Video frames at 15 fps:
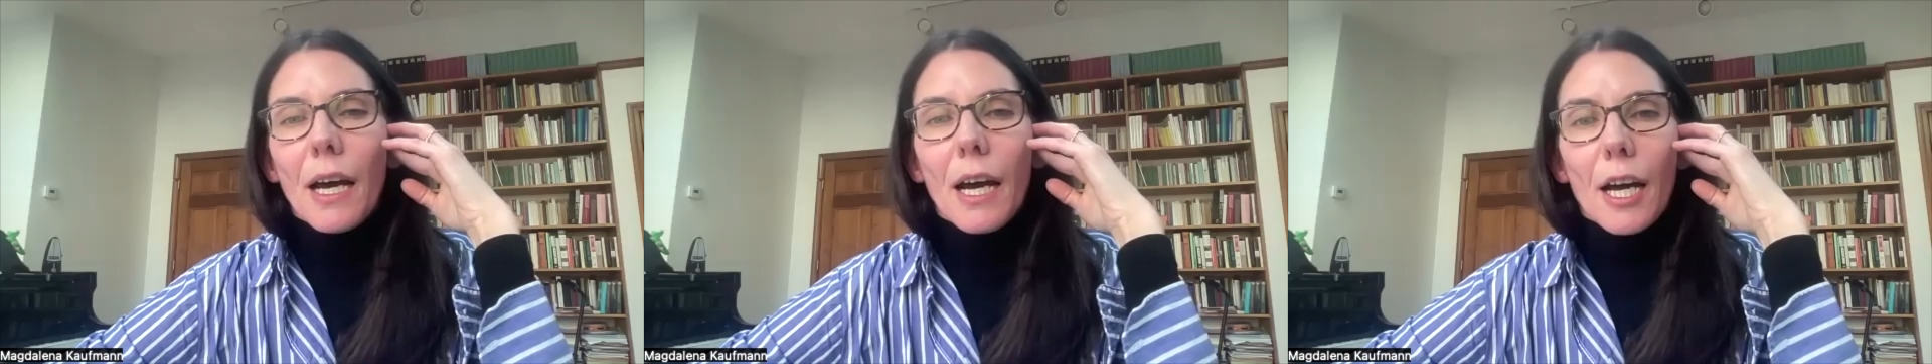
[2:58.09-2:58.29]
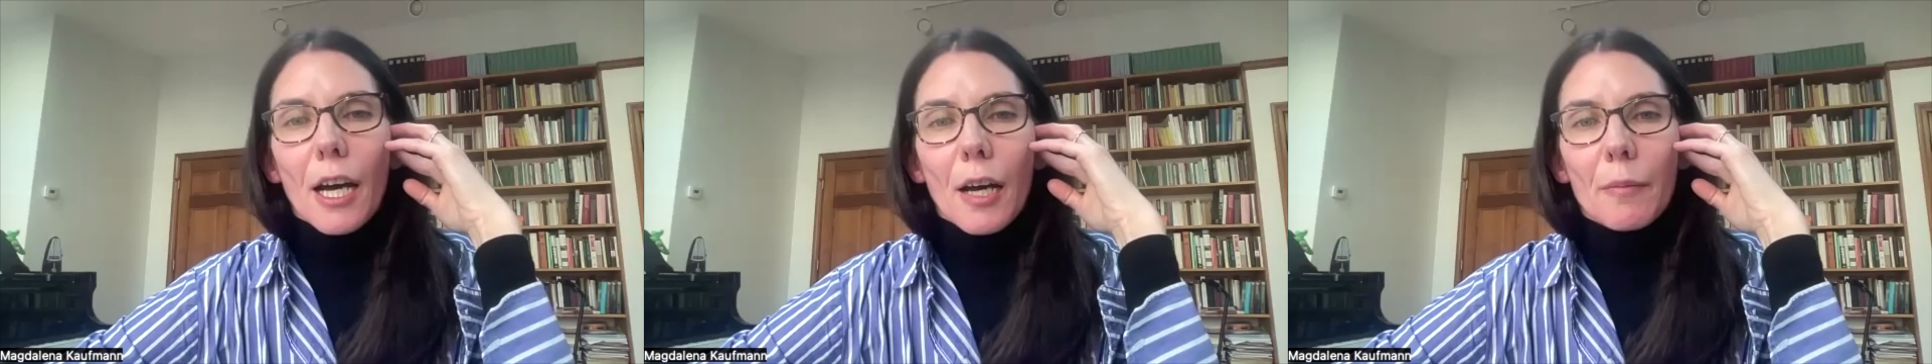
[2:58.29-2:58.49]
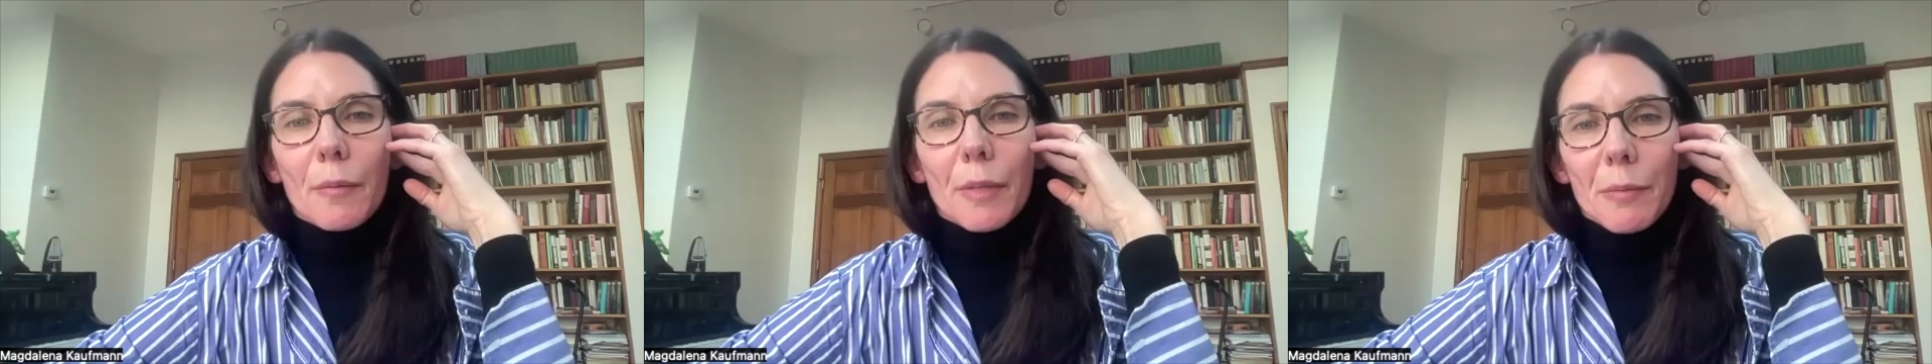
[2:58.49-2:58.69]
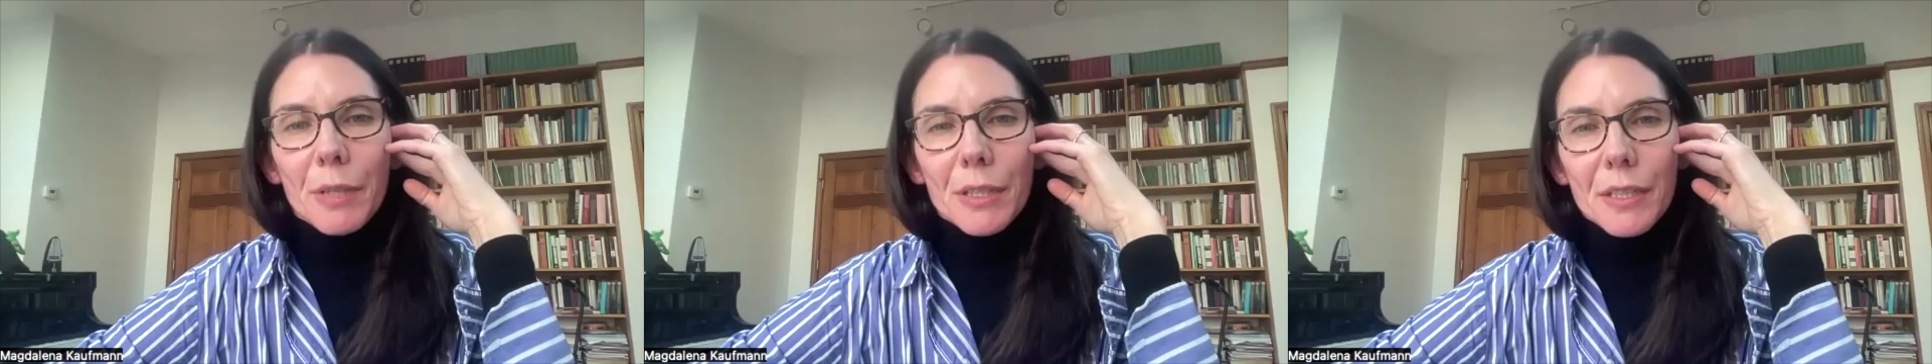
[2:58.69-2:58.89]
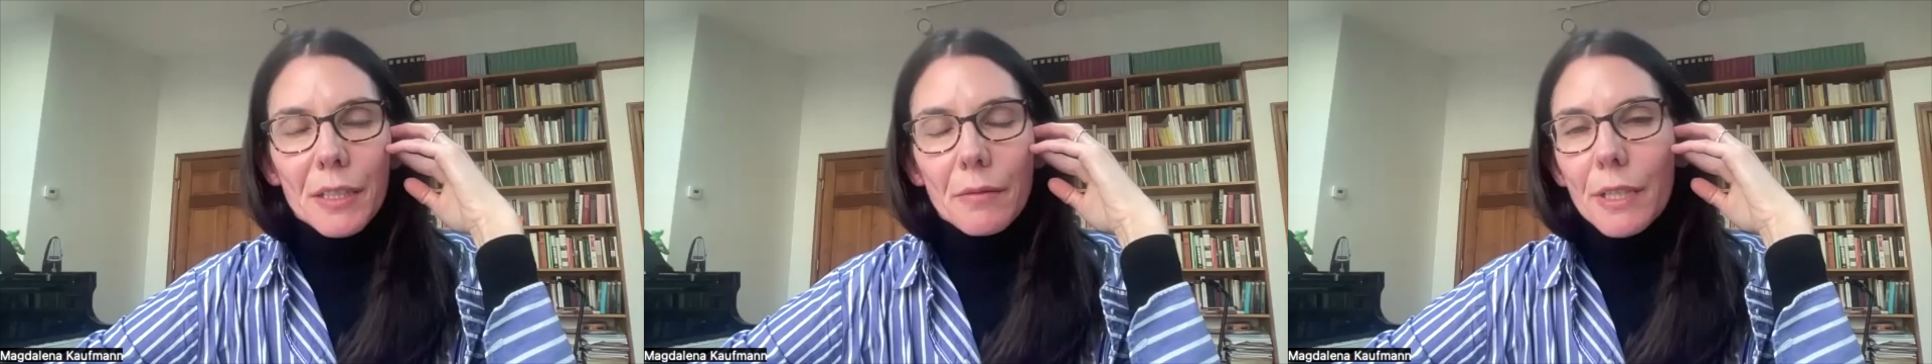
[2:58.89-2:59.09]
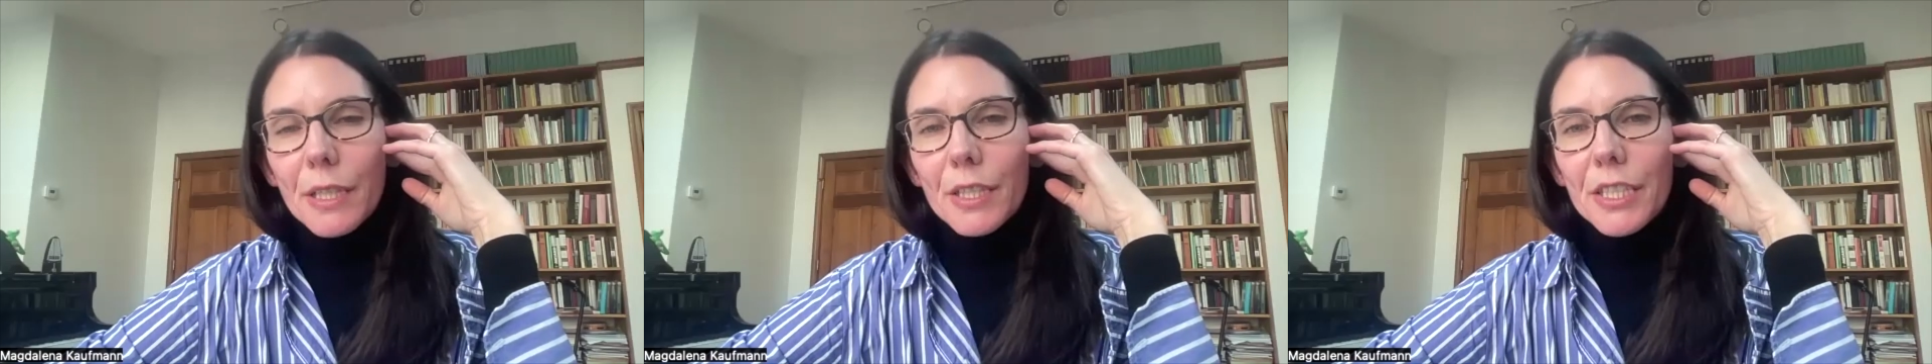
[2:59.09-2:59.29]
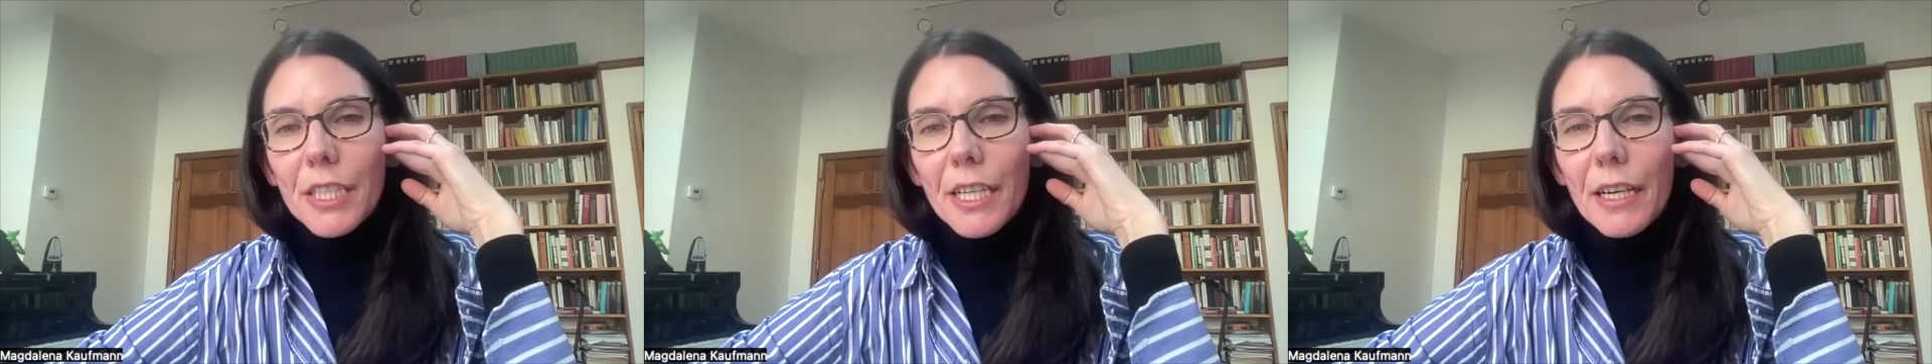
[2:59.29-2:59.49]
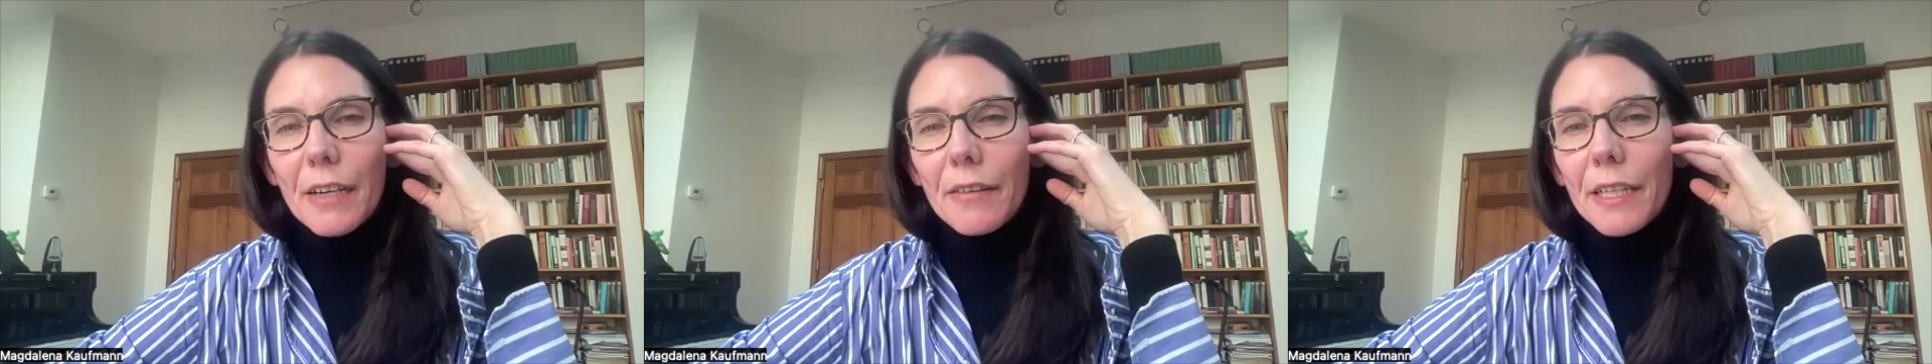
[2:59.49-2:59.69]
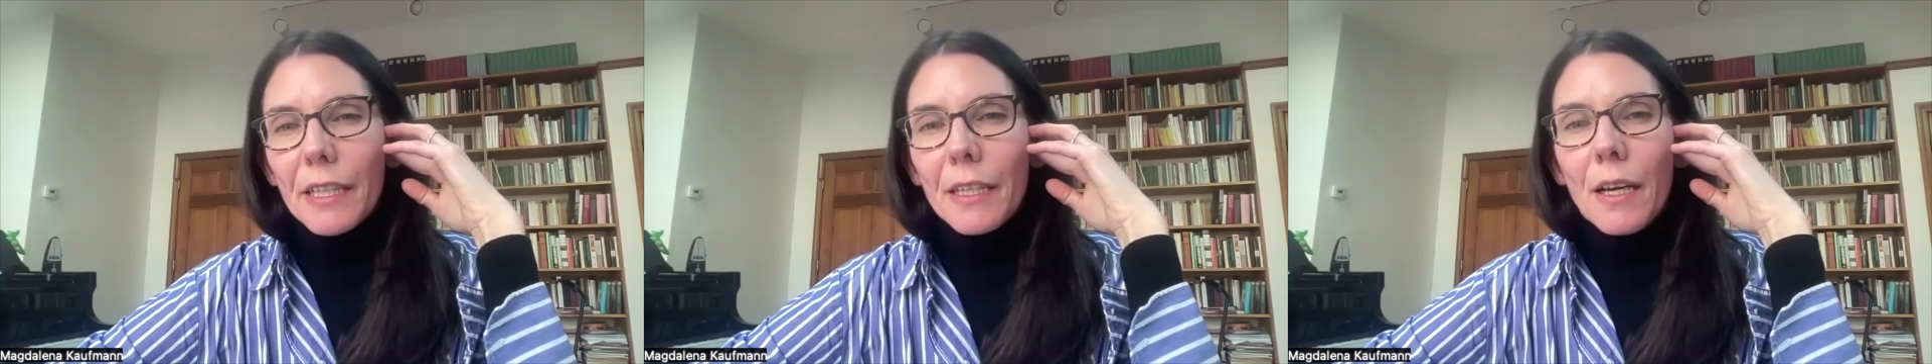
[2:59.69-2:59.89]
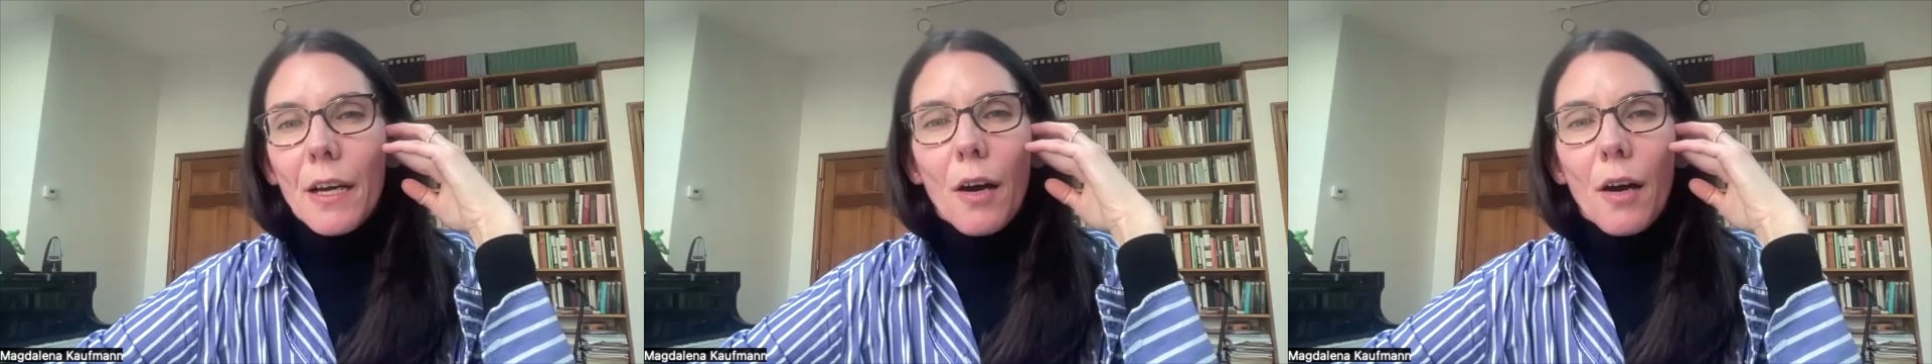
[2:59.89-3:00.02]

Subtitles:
the music we are sharing,